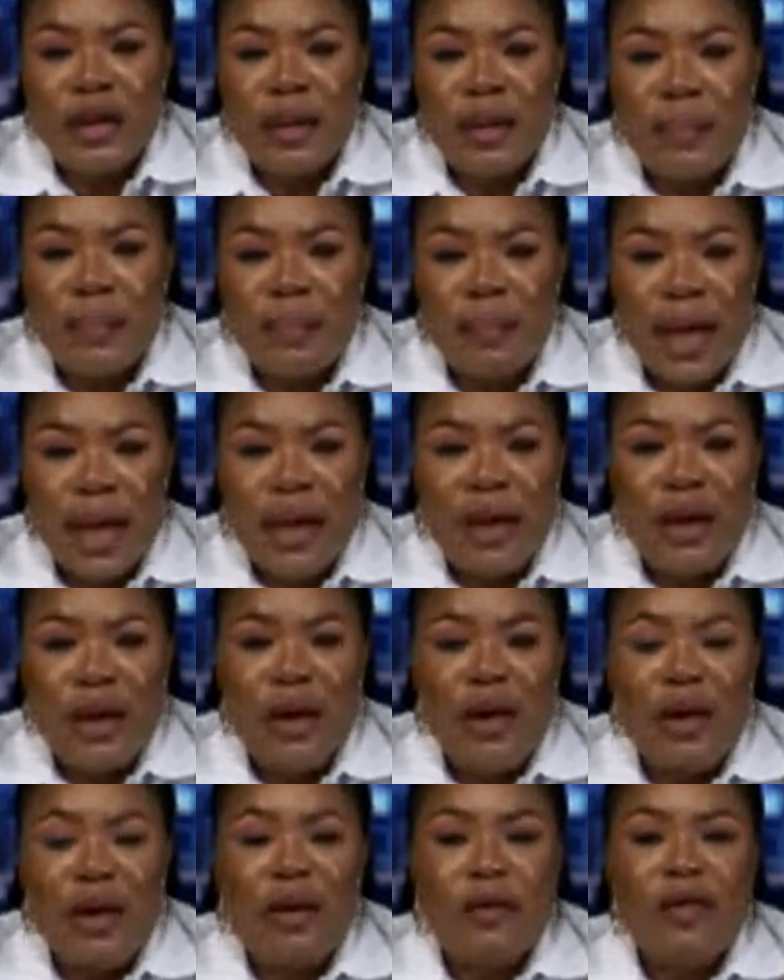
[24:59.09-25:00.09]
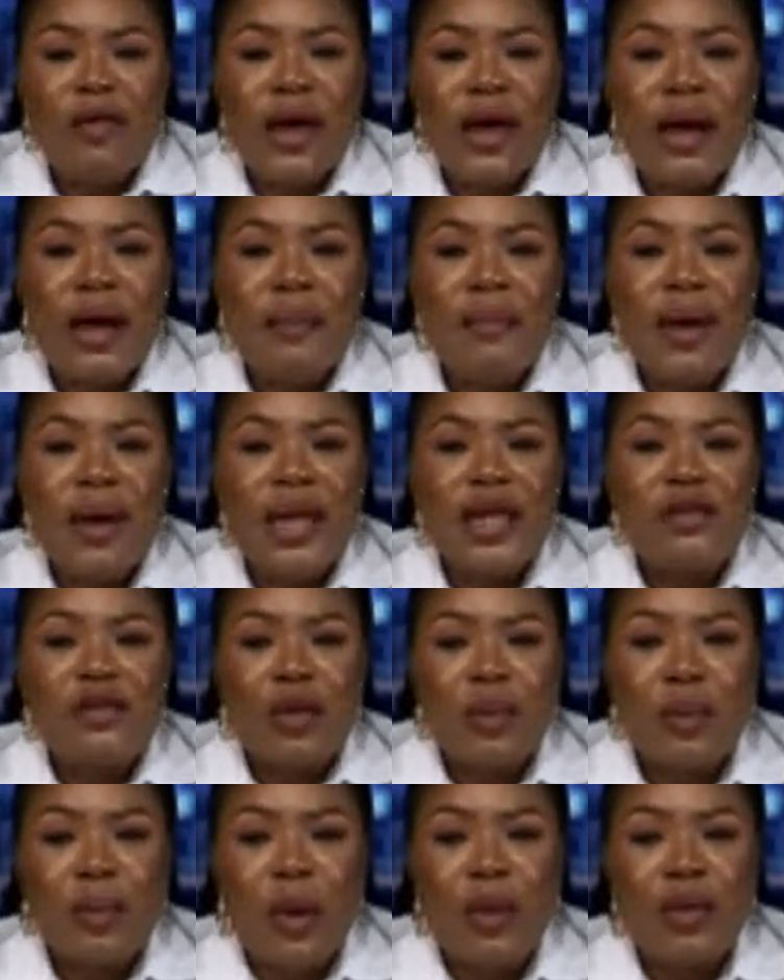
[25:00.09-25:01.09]
the mayor of
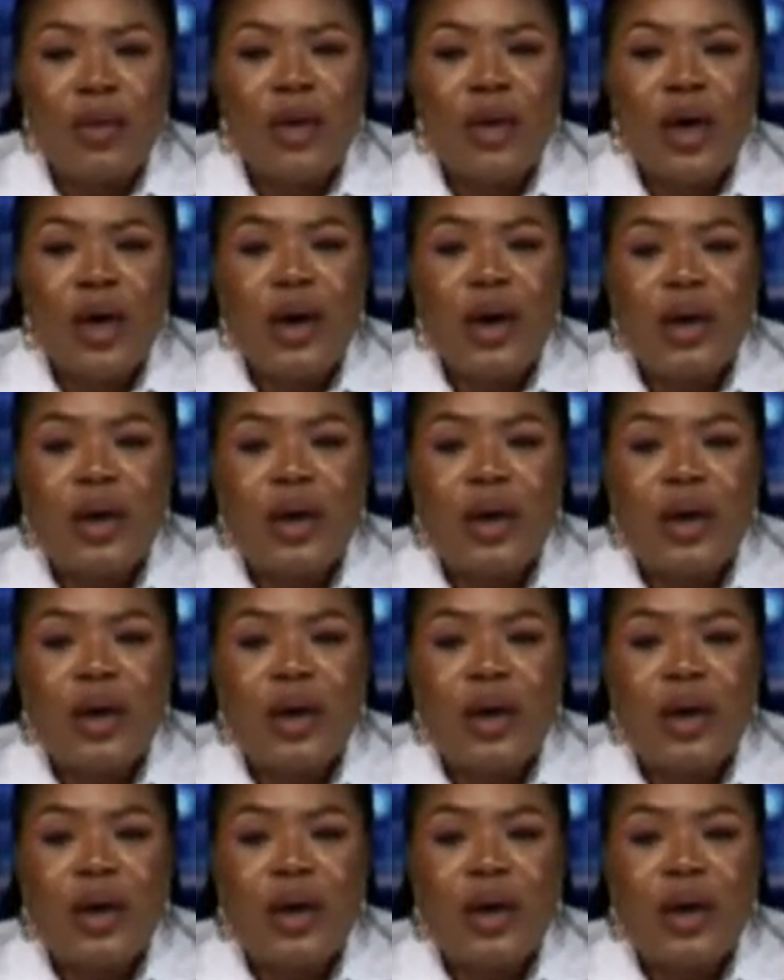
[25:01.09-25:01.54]
Melitopol,